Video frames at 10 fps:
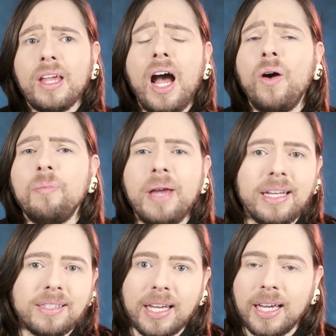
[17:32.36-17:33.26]
how
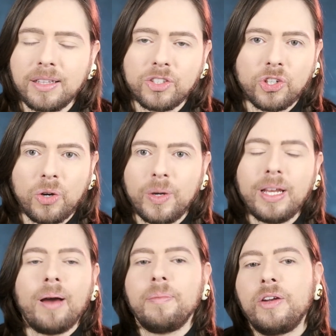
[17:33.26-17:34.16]
amazing the show,
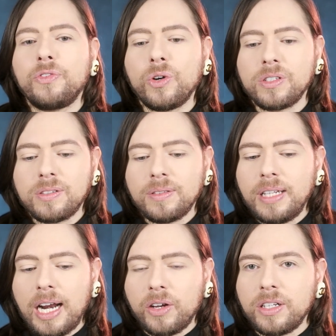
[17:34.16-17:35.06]
you know, I mean, of course,
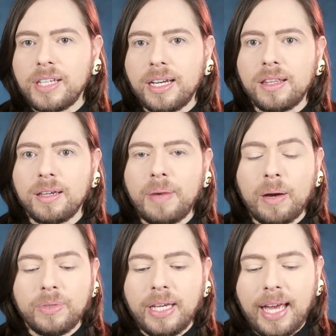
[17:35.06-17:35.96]
they're not going to say anything
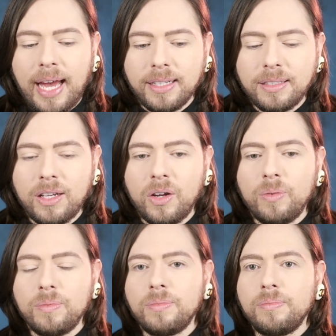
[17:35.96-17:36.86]
bad, but they can't, you
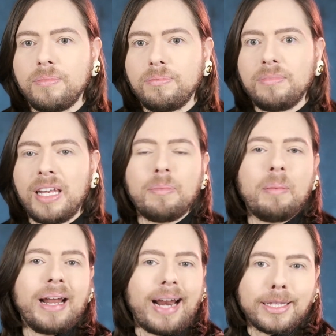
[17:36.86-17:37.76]
know. La
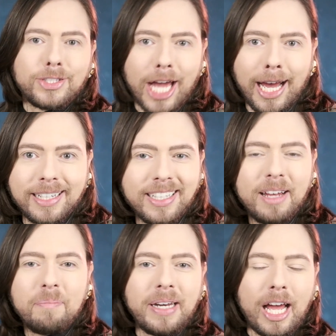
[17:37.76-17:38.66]
Mamarracha,
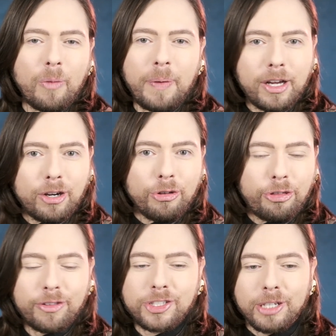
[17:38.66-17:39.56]
Penelope
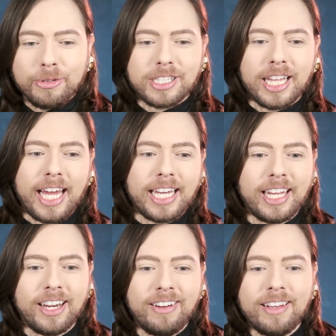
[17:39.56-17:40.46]
Cruz, she was
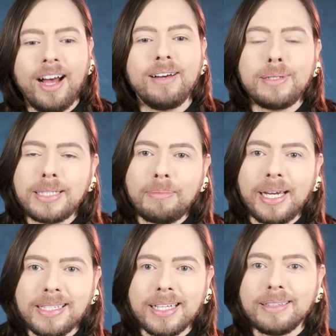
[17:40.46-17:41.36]
like, you know, yeah, it was
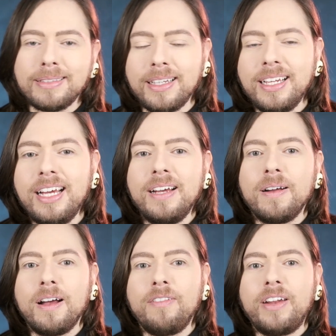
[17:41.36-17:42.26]
amazing.
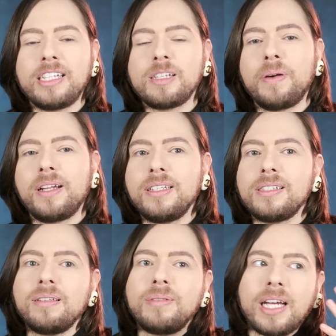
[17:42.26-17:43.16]
Vanessa
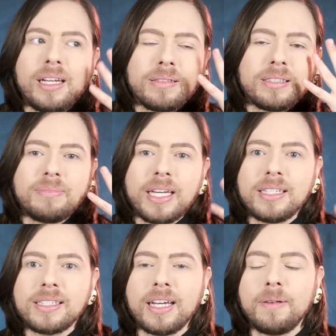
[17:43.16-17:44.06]
Paradis, oh my God, it was
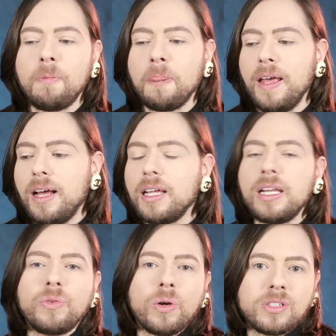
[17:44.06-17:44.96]
amazing.
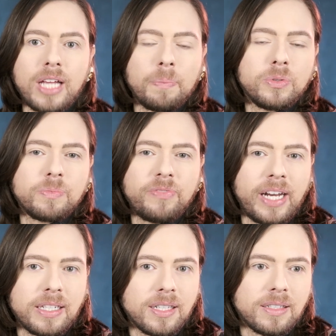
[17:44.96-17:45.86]
Lily Rose Depp was
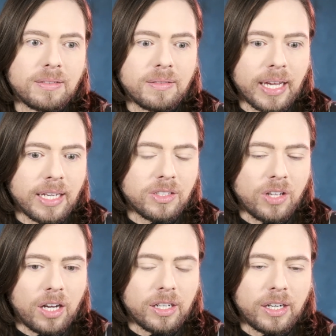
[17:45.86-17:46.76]
Vanessa's, I guess,
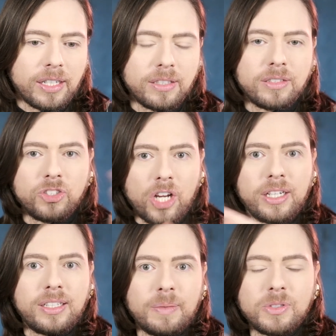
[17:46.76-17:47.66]
daughter and
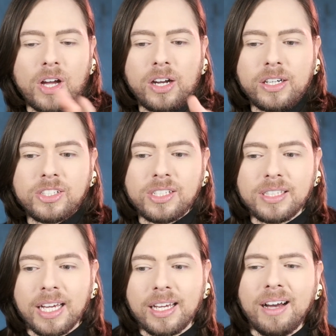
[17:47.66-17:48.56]
Johnny Depp's daughter. And
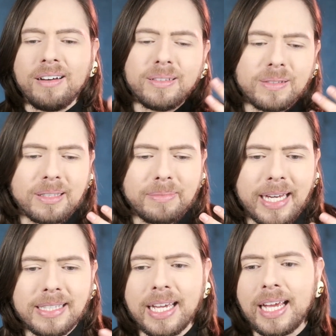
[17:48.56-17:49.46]
she's like, oh, this is
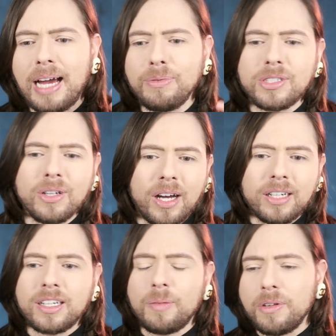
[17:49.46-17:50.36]
amazing. And I was so
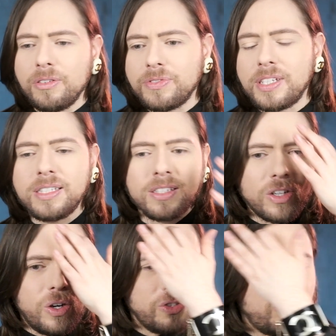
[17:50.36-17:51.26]
honored a couple of seasons
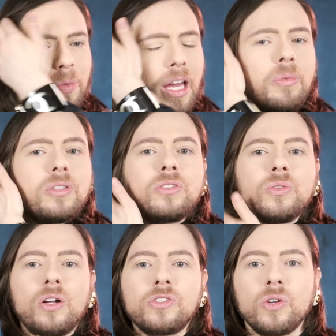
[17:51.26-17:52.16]
ago to be able
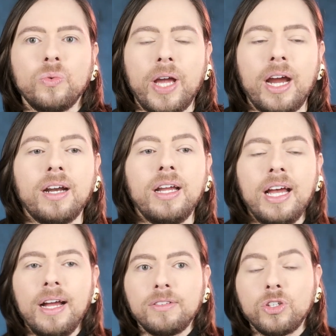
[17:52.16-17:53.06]
to also wear,
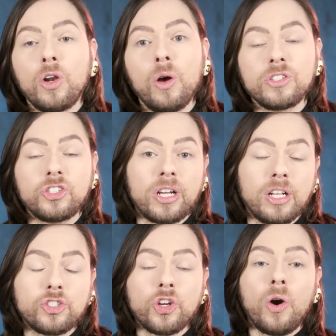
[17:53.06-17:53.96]
to close the
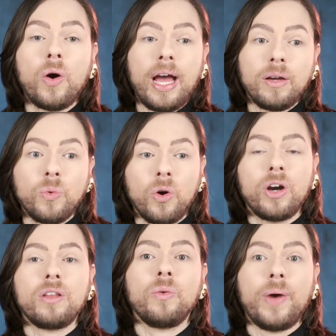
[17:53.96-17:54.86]
Chanel show, I
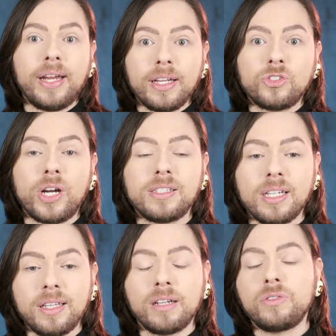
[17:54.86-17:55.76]
wore the wedding dress
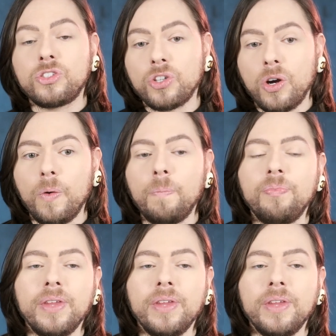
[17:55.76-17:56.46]
at the end of the show,